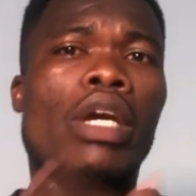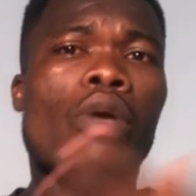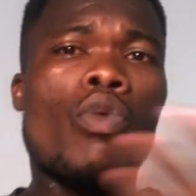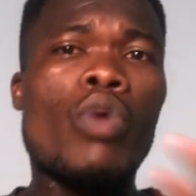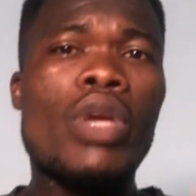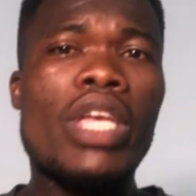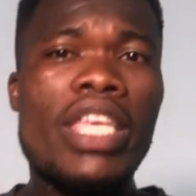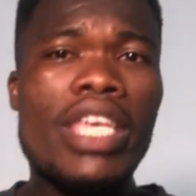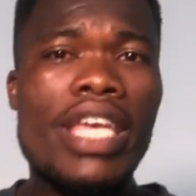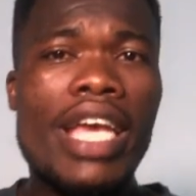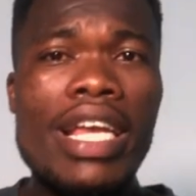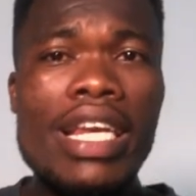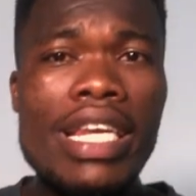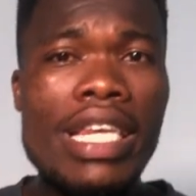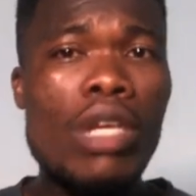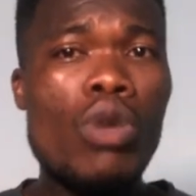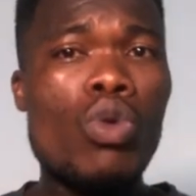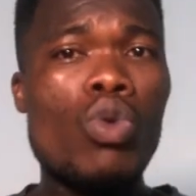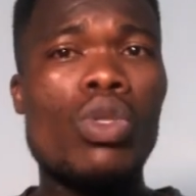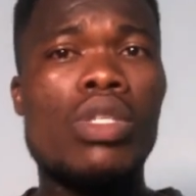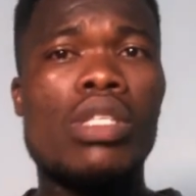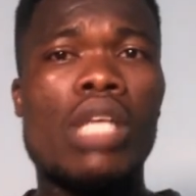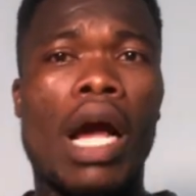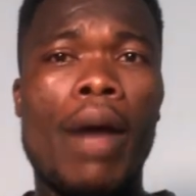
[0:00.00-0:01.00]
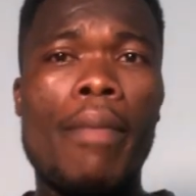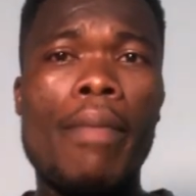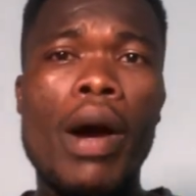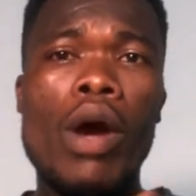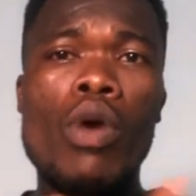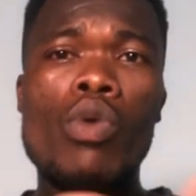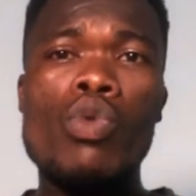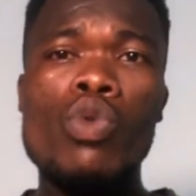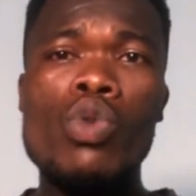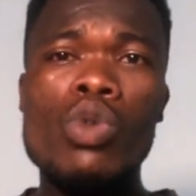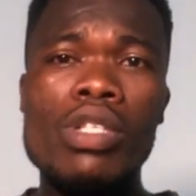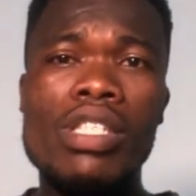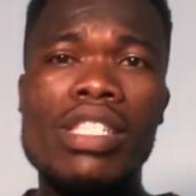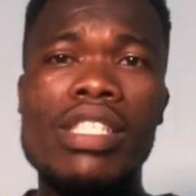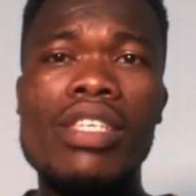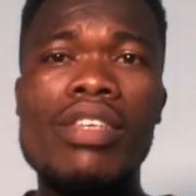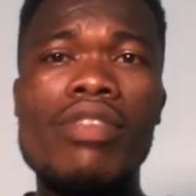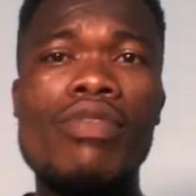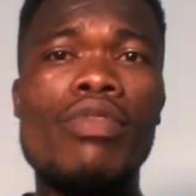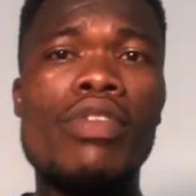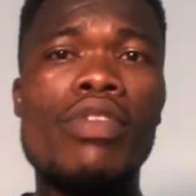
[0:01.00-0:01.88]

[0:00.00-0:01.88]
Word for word: we hear news about U T